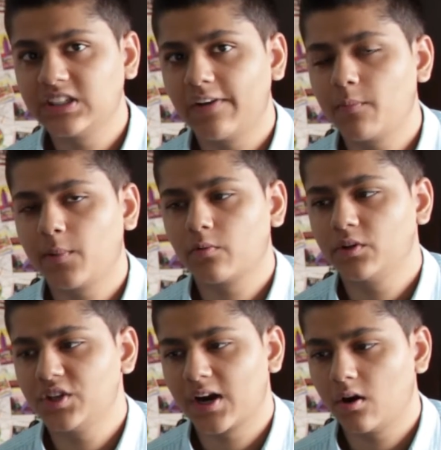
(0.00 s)

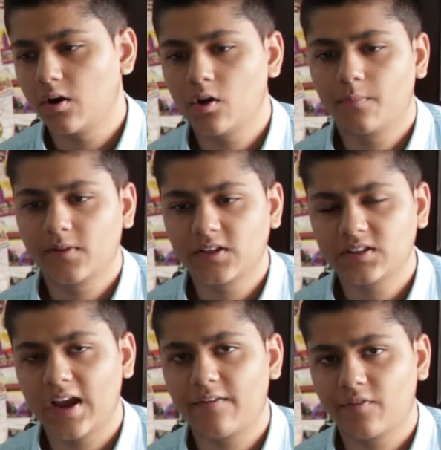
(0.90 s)
7.1 channel audio
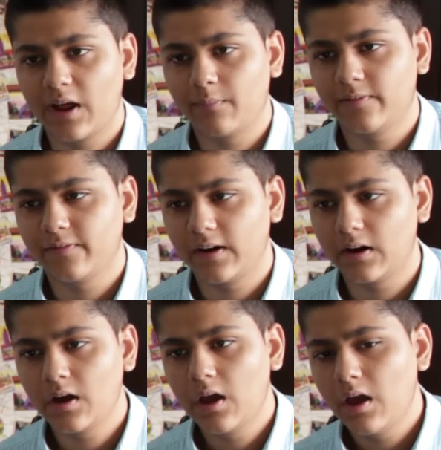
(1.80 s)
plus a headphone
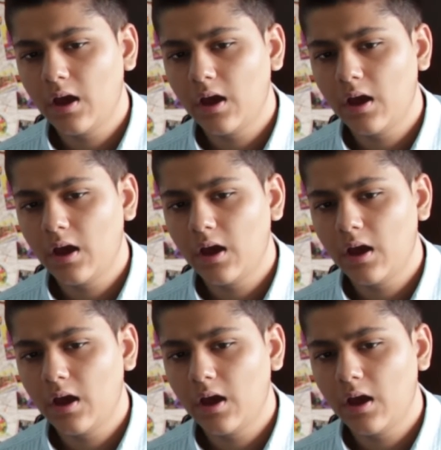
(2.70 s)
amplifier.